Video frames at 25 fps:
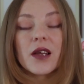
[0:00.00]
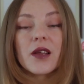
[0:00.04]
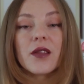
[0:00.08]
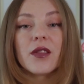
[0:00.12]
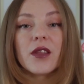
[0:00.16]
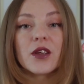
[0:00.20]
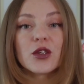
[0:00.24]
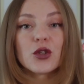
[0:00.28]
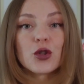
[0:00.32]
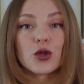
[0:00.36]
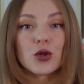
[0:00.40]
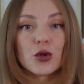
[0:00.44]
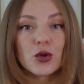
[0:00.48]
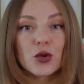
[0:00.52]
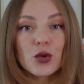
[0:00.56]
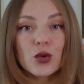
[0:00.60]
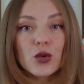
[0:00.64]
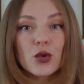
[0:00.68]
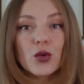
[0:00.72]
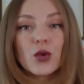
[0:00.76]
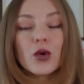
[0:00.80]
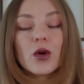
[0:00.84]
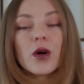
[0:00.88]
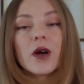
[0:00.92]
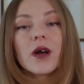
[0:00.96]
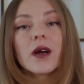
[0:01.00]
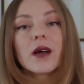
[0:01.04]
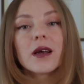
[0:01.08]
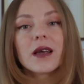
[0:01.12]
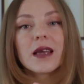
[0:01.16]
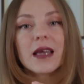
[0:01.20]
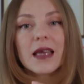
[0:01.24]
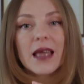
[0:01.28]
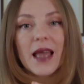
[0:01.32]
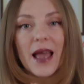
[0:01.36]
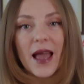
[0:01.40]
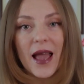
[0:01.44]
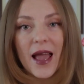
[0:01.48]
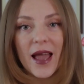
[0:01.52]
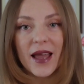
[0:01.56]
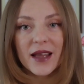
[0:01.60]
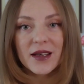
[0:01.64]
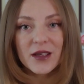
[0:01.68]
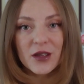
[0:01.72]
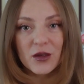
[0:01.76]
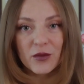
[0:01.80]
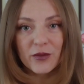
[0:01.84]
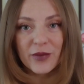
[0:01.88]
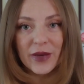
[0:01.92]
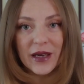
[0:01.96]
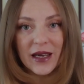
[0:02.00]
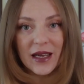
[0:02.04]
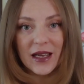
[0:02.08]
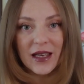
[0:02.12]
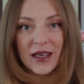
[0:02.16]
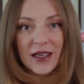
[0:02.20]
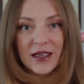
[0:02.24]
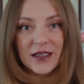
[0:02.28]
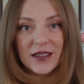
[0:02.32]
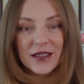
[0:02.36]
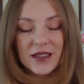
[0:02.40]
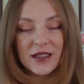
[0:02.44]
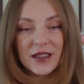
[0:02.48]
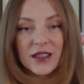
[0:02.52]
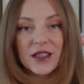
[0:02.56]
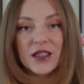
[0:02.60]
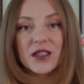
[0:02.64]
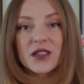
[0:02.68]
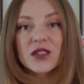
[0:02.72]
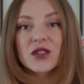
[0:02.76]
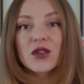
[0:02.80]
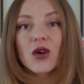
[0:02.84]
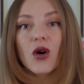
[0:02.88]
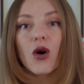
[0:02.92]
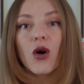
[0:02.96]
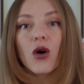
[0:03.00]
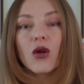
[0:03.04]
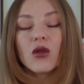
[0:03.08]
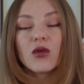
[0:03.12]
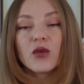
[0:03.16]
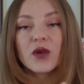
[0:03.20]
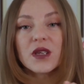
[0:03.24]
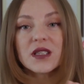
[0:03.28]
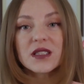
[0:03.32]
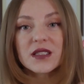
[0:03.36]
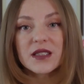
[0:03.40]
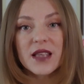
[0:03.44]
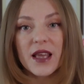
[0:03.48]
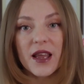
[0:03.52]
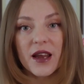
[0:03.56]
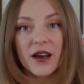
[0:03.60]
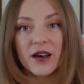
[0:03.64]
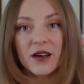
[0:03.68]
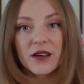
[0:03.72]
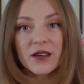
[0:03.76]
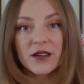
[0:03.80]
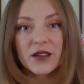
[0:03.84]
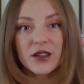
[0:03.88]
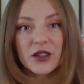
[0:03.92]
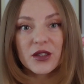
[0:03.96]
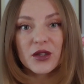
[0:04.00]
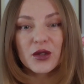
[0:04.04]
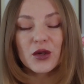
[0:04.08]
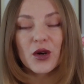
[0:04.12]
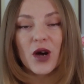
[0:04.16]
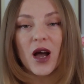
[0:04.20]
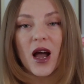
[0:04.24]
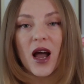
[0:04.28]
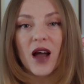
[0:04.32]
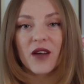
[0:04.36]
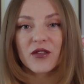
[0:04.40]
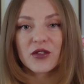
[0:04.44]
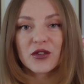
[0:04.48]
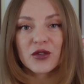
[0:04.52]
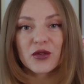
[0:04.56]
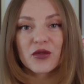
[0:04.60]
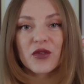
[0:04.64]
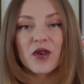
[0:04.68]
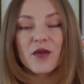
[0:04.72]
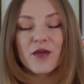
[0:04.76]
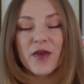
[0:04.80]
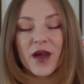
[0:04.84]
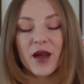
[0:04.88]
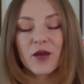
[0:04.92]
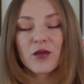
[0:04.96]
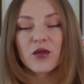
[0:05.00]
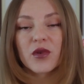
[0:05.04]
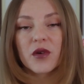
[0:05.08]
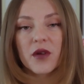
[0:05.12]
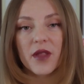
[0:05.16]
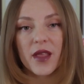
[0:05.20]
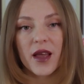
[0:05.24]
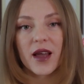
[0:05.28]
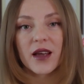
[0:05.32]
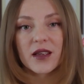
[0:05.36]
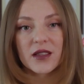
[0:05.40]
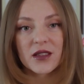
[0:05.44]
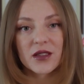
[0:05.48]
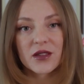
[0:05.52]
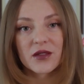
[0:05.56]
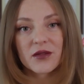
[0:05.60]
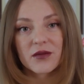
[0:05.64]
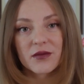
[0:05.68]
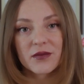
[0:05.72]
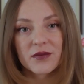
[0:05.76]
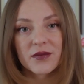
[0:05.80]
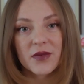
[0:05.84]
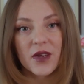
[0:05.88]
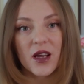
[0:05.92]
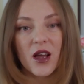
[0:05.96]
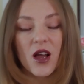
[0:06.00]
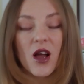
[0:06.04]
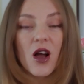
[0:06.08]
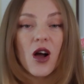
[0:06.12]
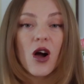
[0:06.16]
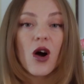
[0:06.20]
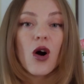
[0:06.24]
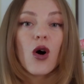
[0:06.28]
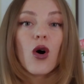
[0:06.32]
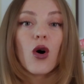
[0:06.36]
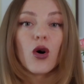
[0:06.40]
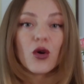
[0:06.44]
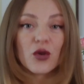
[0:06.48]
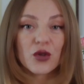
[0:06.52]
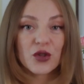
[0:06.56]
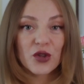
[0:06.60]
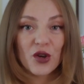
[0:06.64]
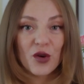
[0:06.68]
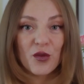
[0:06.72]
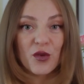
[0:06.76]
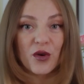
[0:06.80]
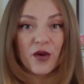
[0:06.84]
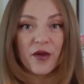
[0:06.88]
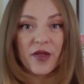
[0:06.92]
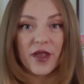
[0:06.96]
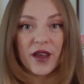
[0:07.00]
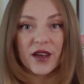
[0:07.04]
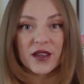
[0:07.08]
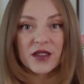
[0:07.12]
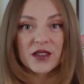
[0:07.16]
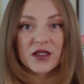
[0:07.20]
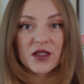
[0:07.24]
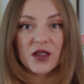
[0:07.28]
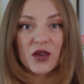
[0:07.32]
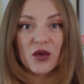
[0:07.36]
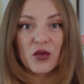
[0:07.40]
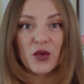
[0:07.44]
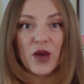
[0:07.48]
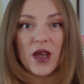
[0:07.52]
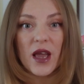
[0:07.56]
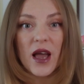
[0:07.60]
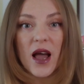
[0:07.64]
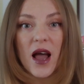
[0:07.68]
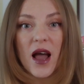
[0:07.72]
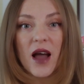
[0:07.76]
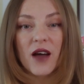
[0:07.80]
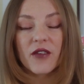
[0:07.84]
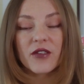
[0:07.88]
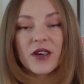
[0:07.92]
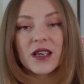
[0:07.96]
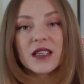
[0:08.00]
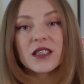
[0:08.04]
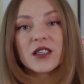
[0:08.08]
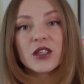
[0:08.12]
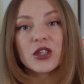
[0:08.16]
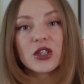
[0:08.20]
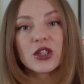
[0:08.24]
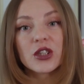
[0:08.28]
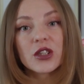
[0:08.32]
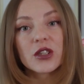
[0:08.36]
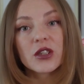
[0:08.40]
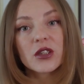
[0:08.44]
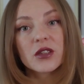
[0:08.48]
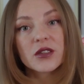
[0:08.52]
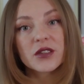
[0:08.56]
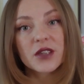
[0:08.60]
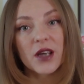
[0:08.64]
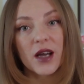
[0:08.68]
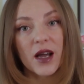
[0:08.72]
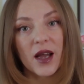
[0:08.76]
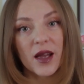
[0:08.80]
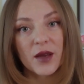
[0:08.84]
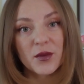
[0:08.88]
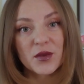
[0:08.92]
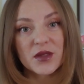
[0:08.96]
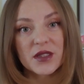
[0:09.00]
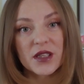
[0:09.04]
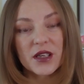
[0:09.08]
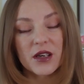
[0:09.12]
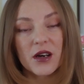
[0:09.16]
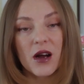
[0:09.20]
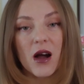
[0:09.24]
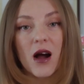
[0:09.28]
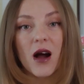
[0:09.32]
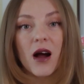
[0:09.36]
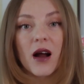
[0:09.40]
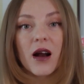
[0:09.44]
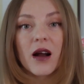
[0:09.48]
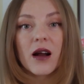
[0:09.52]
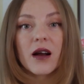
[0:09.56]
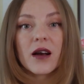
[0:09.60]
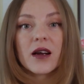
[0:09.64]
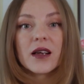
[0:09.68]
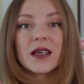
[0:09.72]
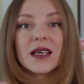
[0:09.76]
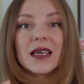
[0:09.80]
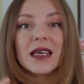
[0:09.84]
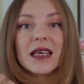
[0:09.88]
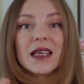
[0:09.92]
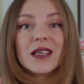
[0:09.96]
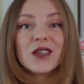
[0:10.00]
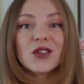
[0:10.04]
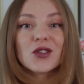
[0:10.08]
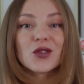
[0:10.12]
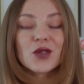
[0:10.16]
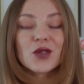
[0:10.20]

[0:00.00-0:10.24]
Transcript: The true canon palette is always there. You have to remember that. On top of that, we have additional types that are in